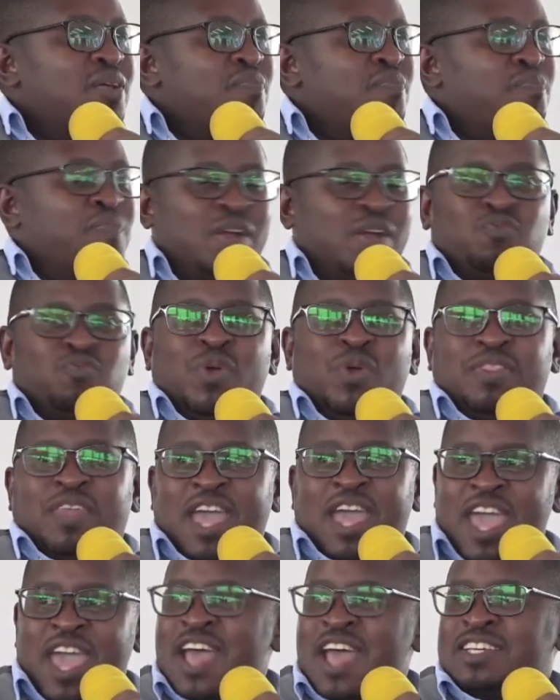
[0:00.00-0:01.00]
But with
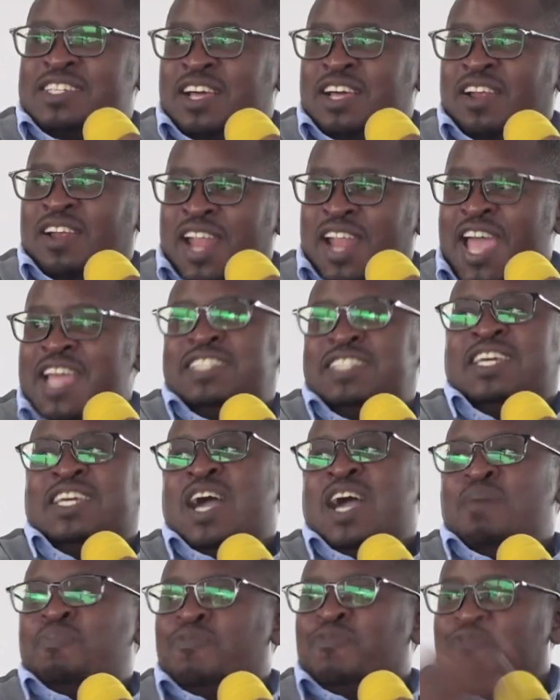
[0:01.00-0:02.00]
Airtel lighting
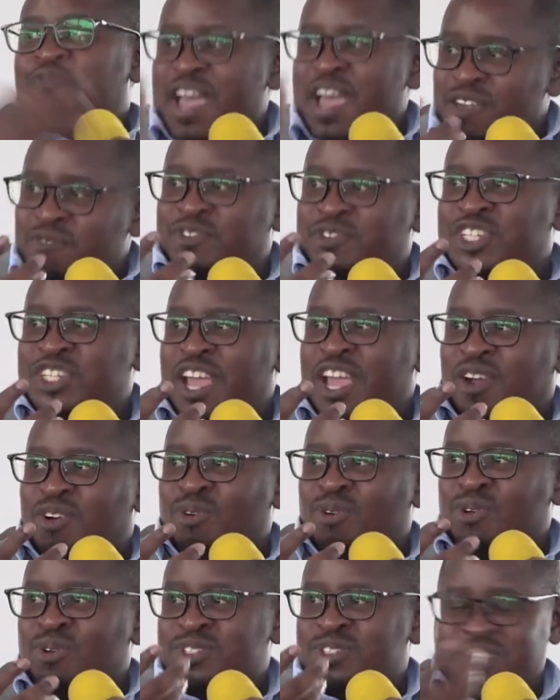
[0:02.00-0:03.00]
up 5G
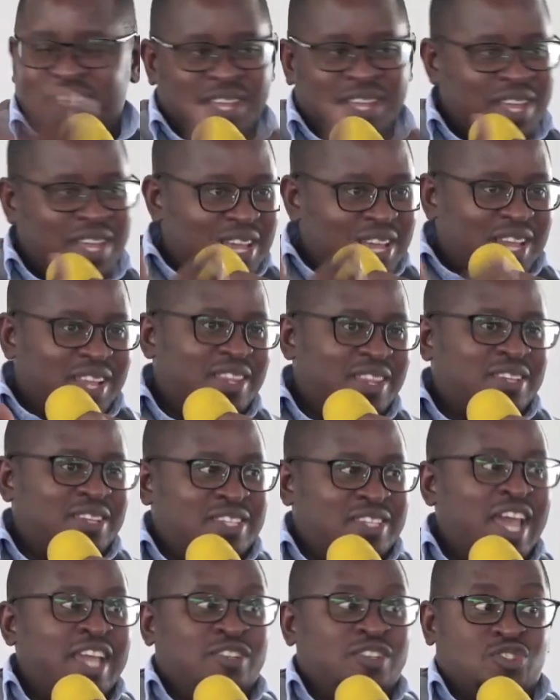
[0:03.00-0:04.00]
across the
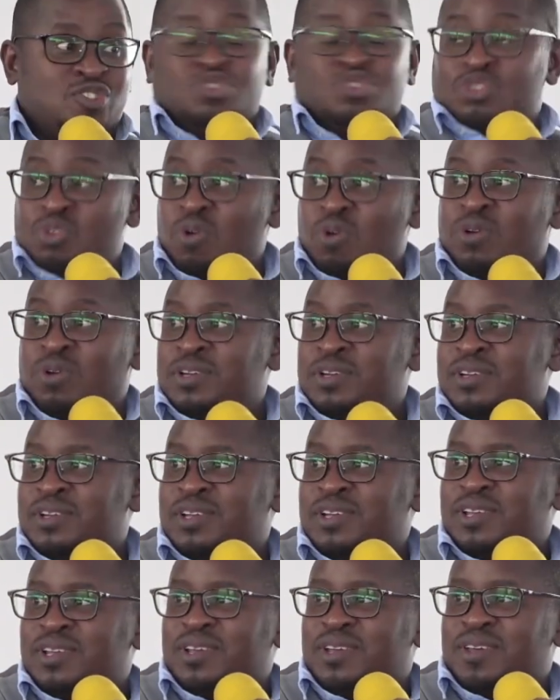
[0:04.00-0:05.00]
site soon,
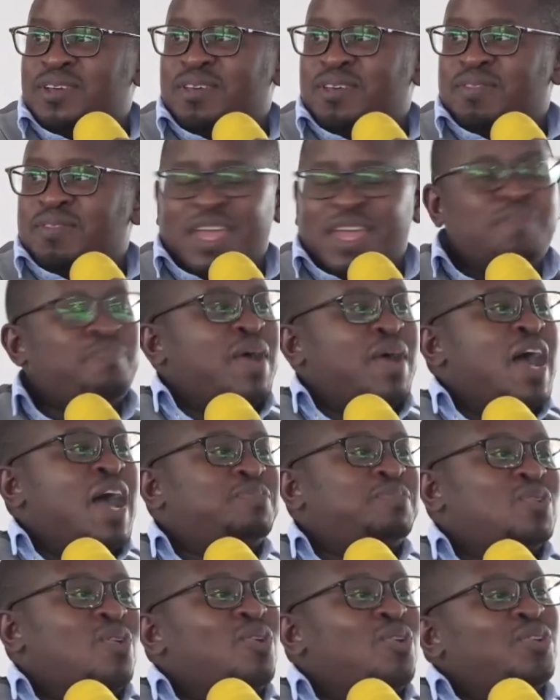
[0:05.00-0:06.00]
then
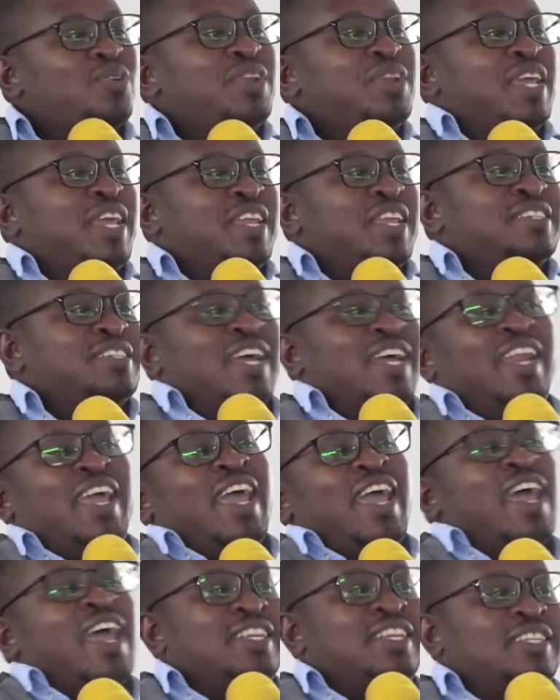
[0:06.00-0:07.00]
perhaps all you need is an
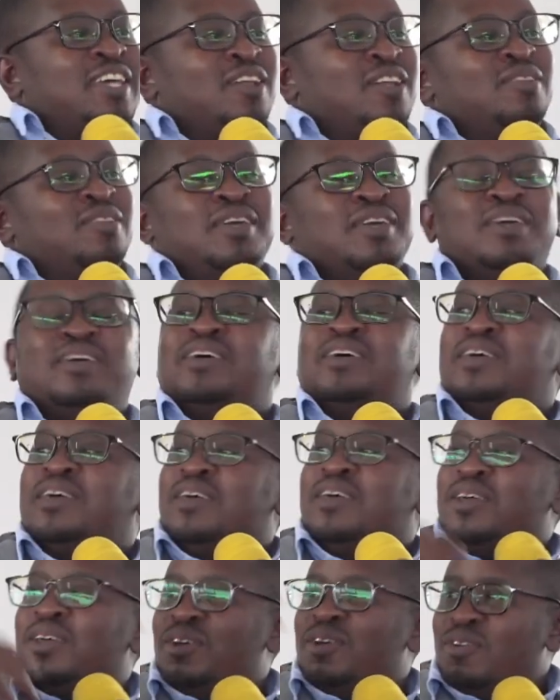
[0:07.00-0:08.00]
Airtel
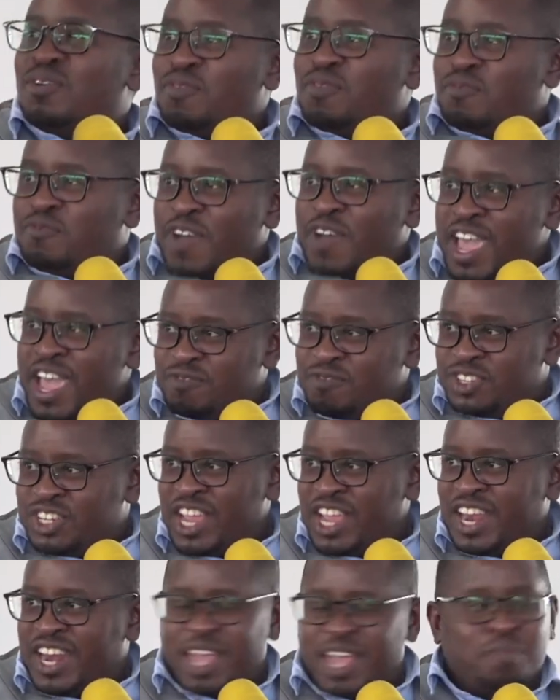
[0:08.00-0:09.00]
5G
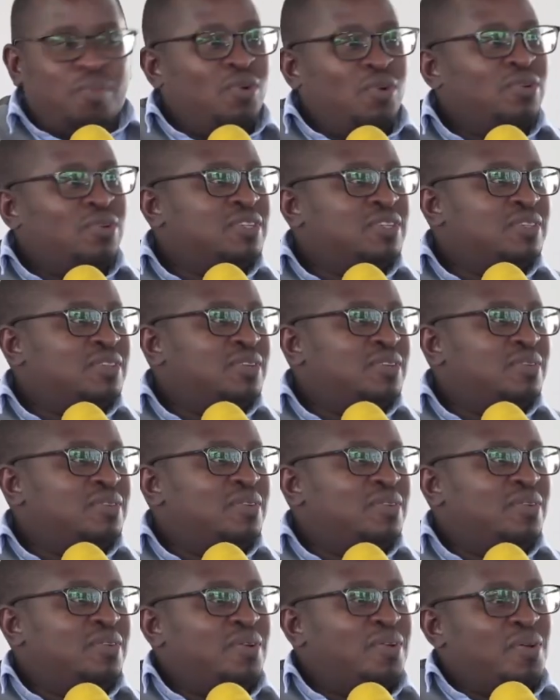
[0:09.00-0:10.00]
enabled
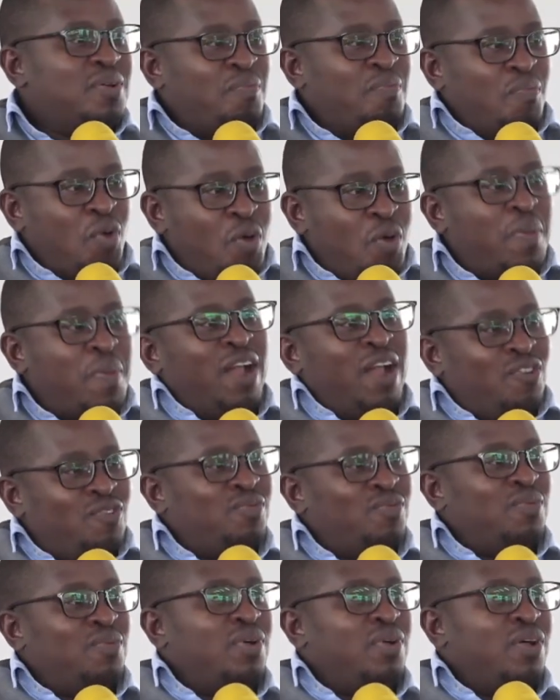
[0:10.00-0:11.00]

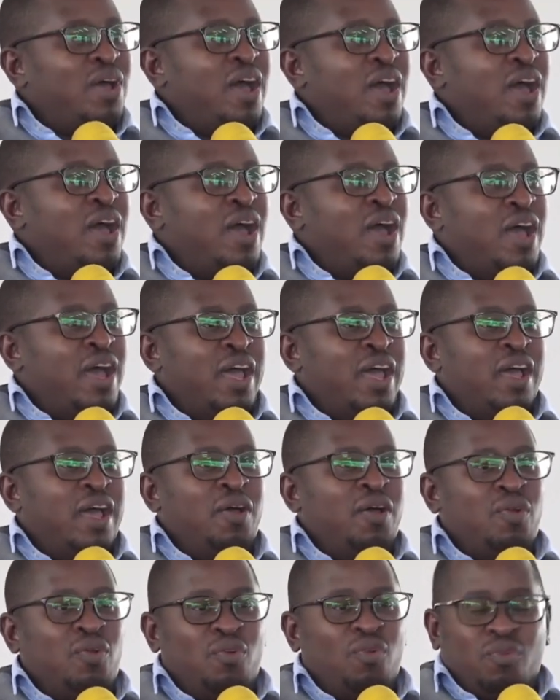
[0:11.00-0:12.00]
mobile
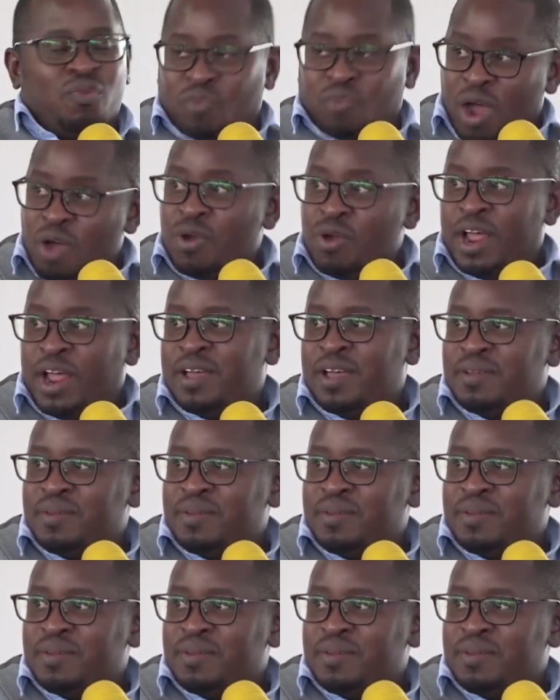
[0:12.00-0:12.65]
router